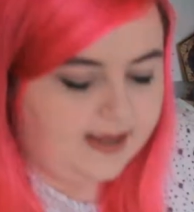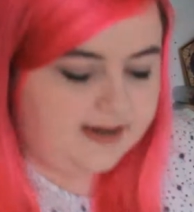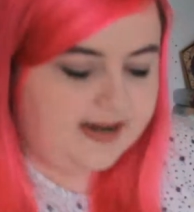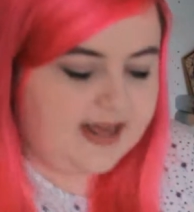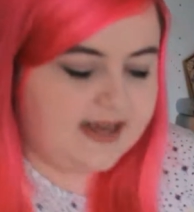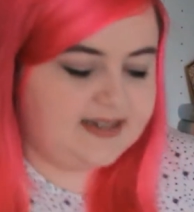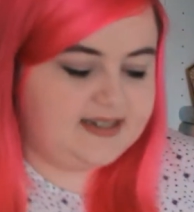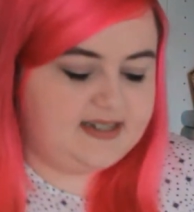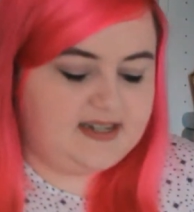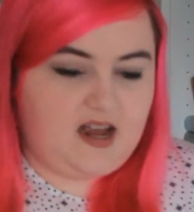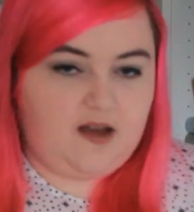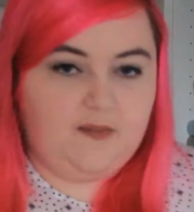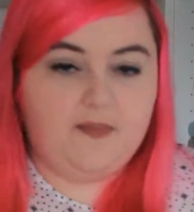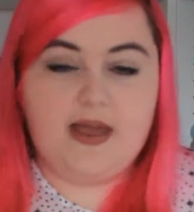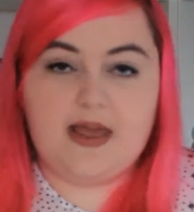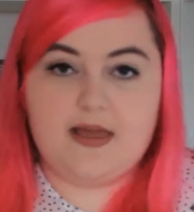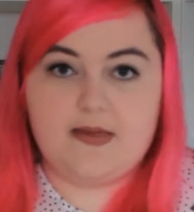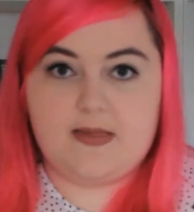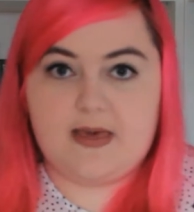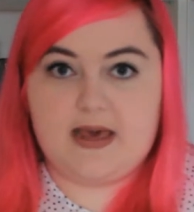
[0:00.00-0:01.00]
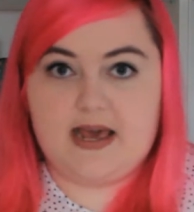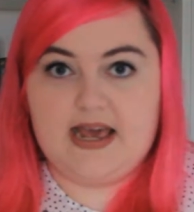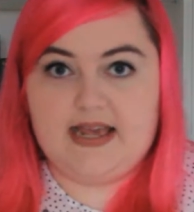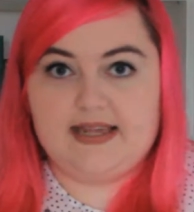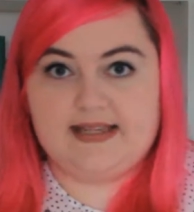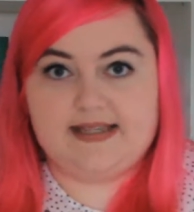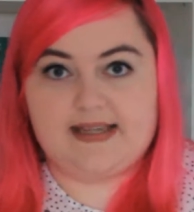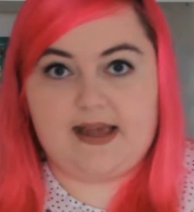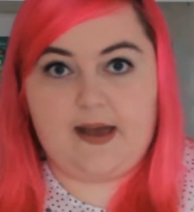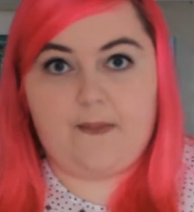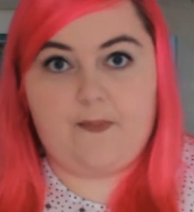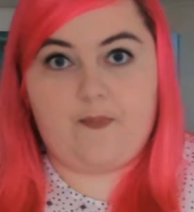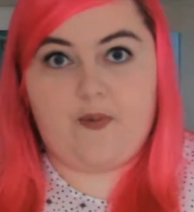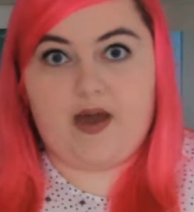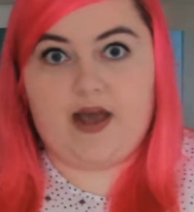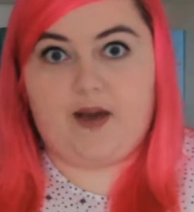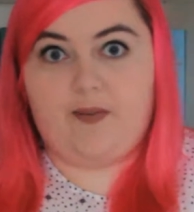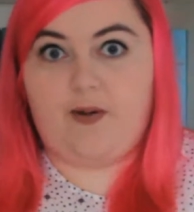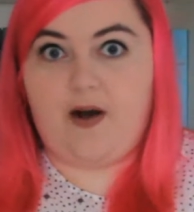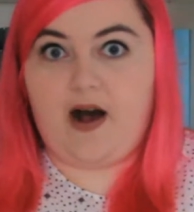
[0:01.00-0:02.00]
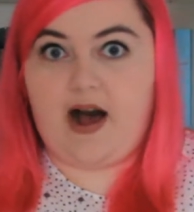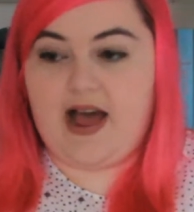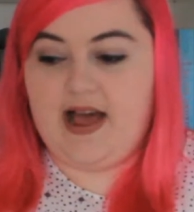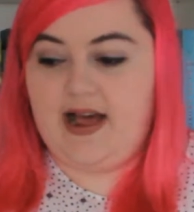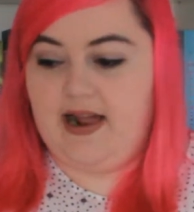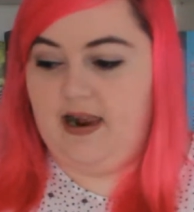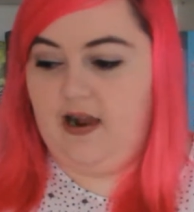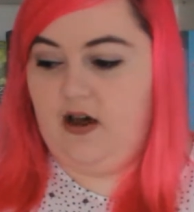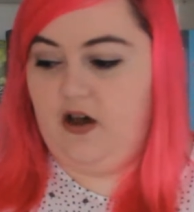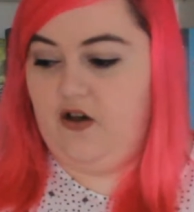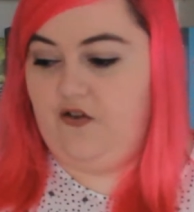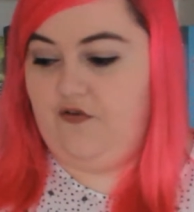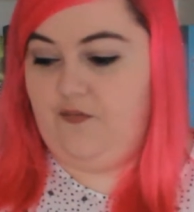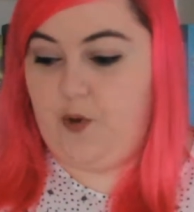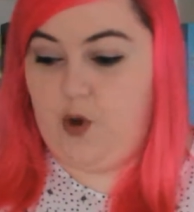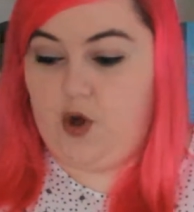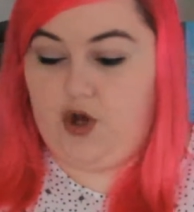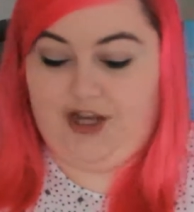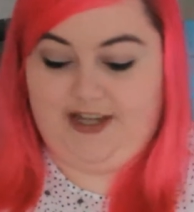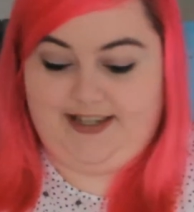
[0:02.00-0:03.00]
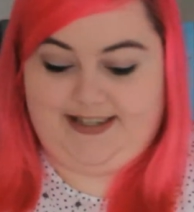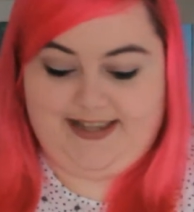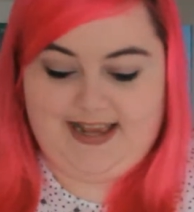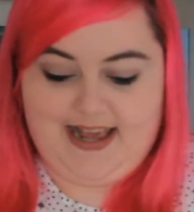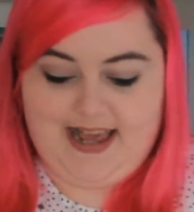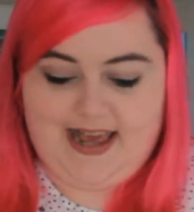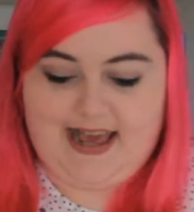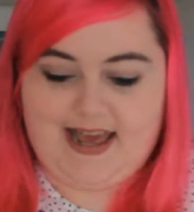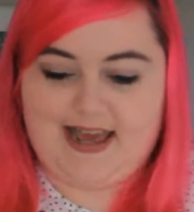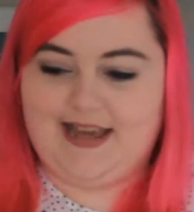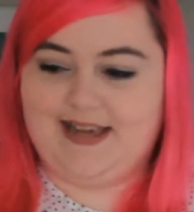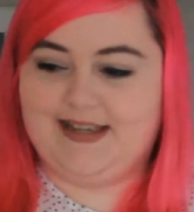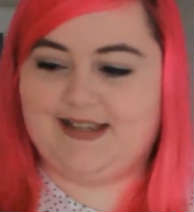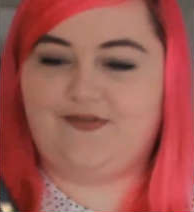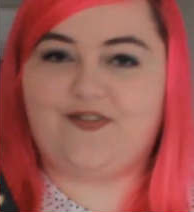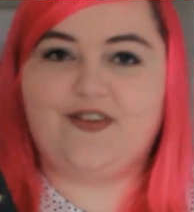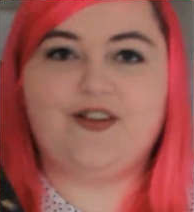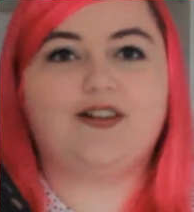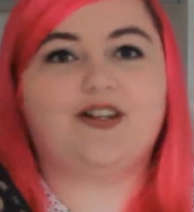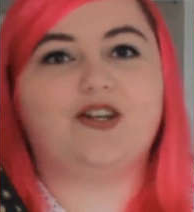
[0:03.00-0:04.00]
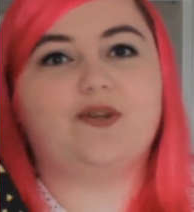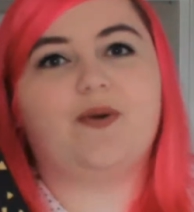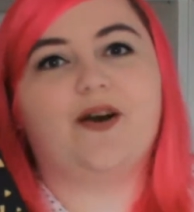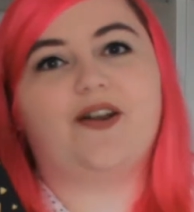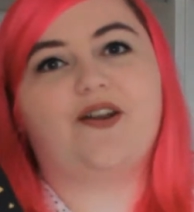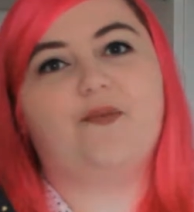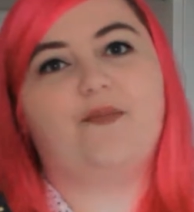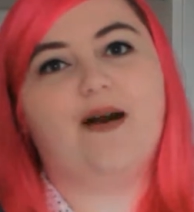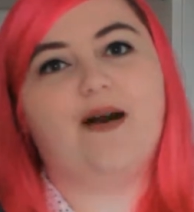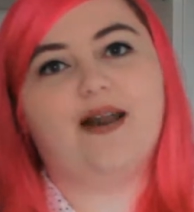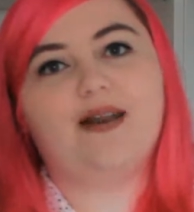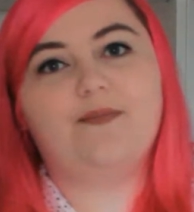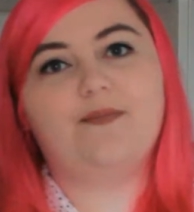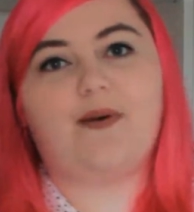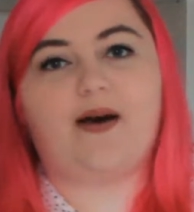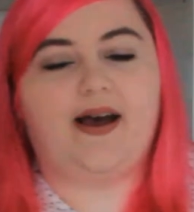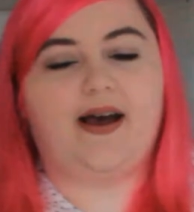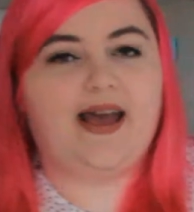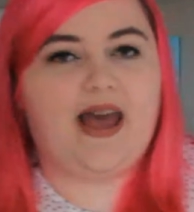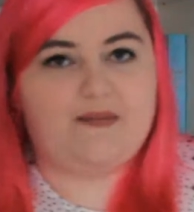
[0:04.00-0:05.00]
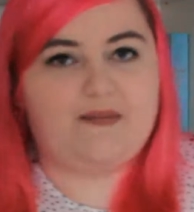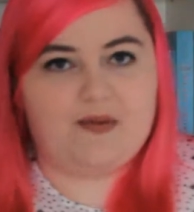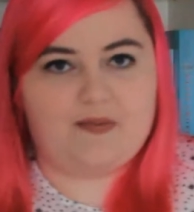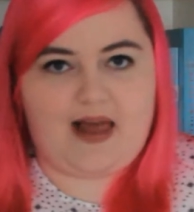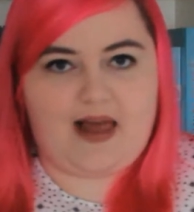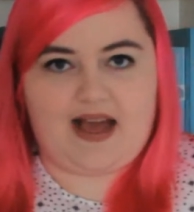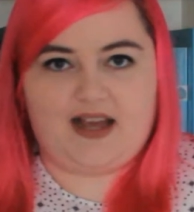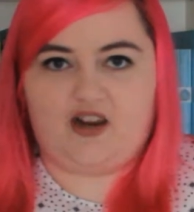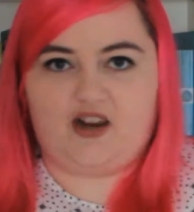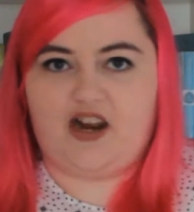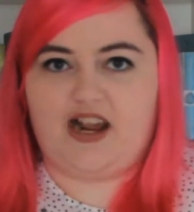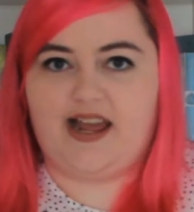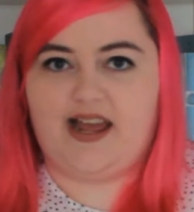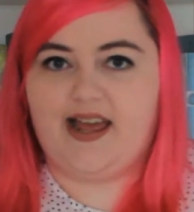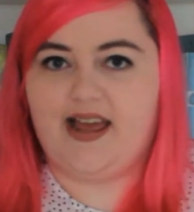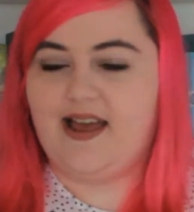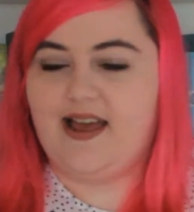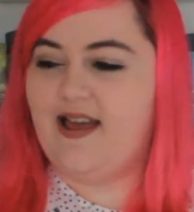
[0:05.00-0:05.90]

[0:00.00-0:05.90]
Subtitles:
Next up in this big pile of books is Feel Good 101 by Emma Blackery.